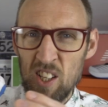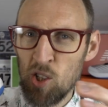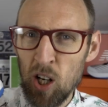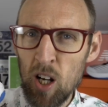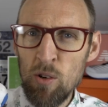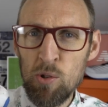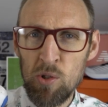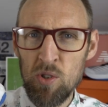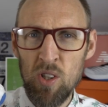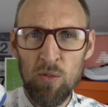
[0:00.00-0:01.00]
It's
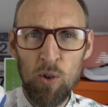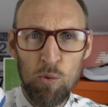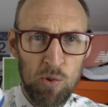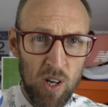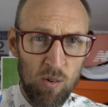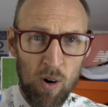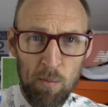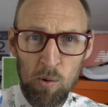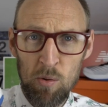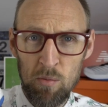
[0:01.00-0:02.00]
close to the fuel cell
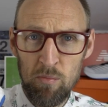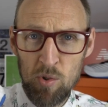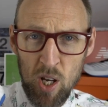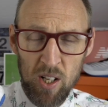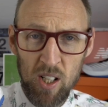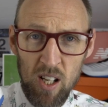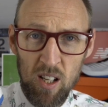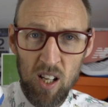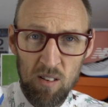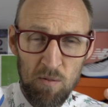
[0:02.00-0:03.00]
Rebel,
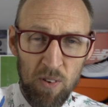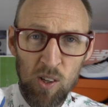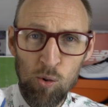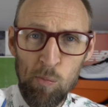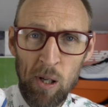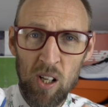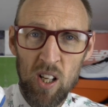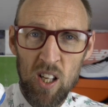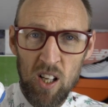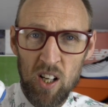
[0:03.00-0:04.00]
certainly in feel, but
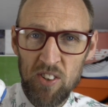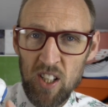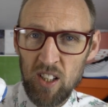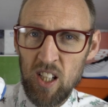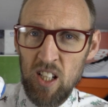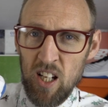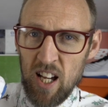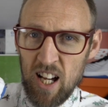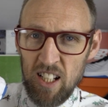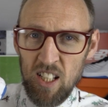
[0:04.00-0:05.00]
I think the
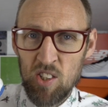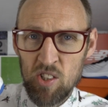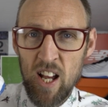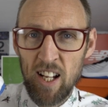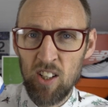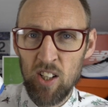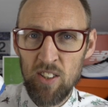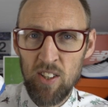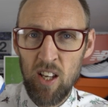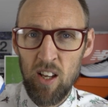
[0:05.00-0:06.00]
added stack
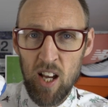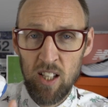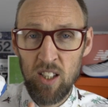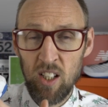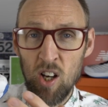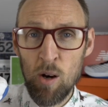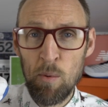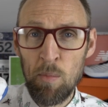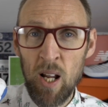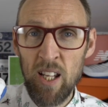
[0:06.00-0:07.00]
height here and the
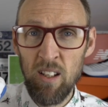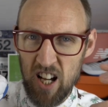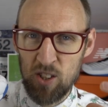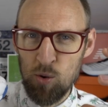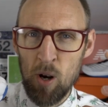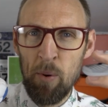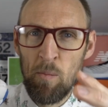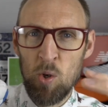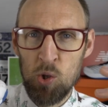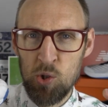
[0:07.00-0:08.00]
carbon plate add quite a
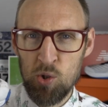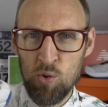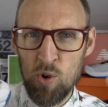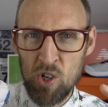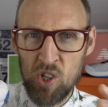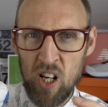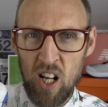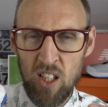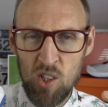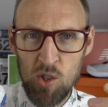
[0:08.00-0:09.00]
bit more squash
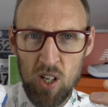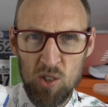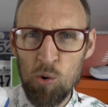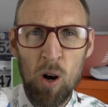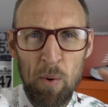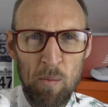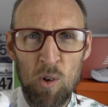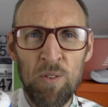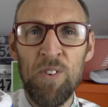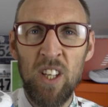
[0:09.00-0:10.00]
here. This It's quite a bit
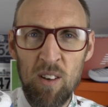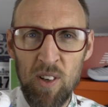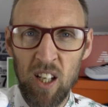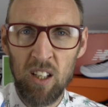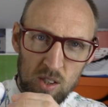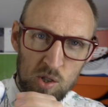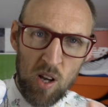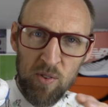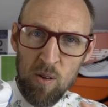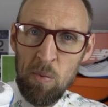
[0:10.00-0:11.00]
more forgiving. The
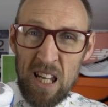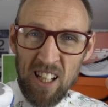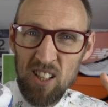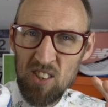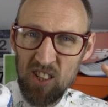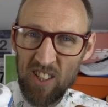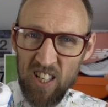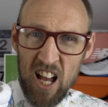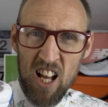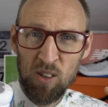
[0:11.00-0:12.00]
stuff in the beacons are
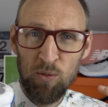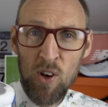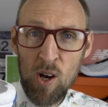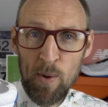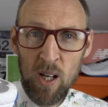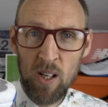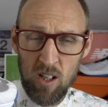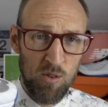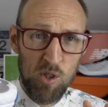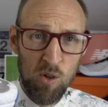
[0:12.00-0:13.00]
tad firmer.
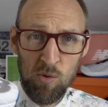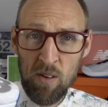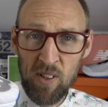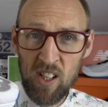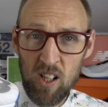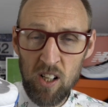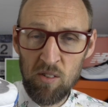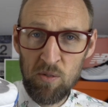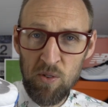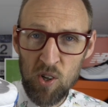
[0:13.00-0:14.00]
Uh, it's still lovely and light
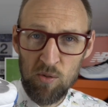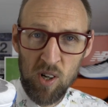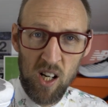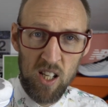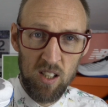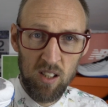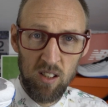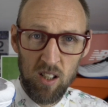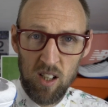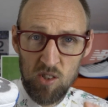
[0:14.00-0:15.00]
on foot really.
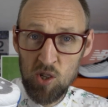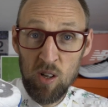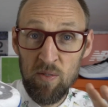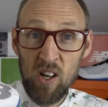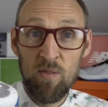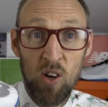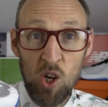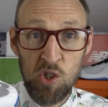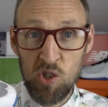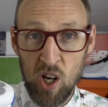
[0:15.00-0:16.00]
It's still a very
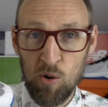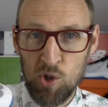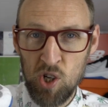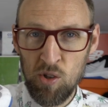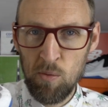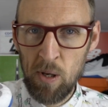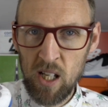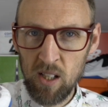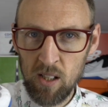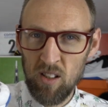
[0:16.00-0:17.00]
versatile shoe, the
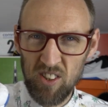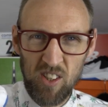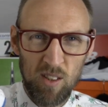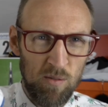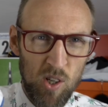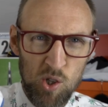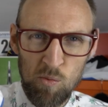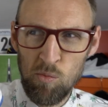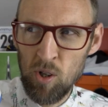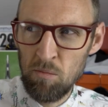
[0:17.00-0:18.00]
Beacon. I think the
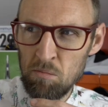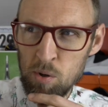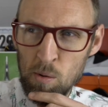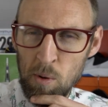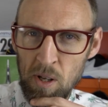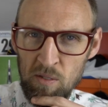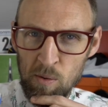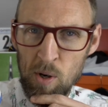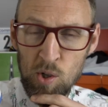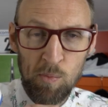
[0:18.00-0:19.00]
version 1 probably
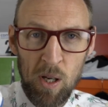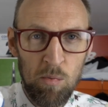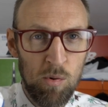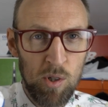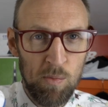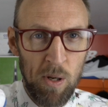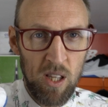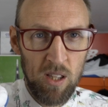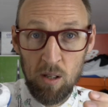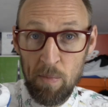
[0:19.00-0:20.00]
for most people has
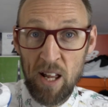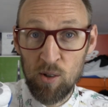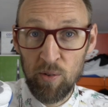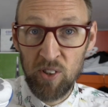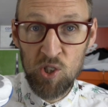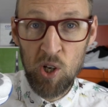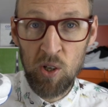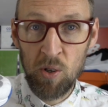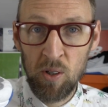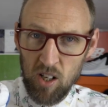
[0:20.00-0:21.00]
been the better of the
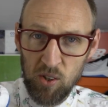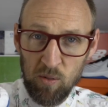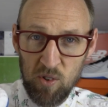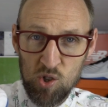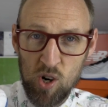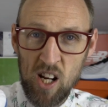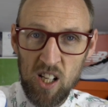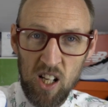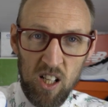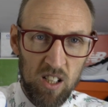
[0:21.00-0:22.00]
two. I think for
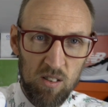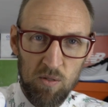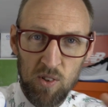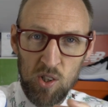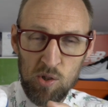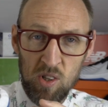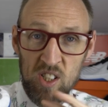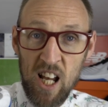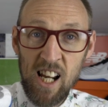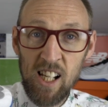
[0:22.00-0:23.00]
training and for sort
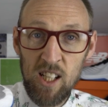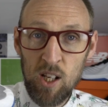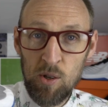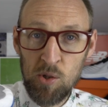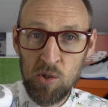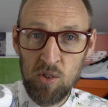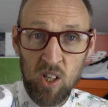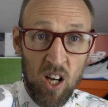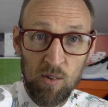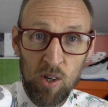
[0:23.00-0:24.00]
of daily use,
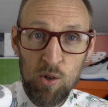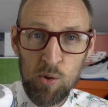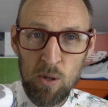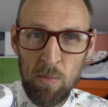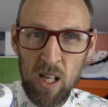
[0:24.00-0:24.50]
you can't lose with the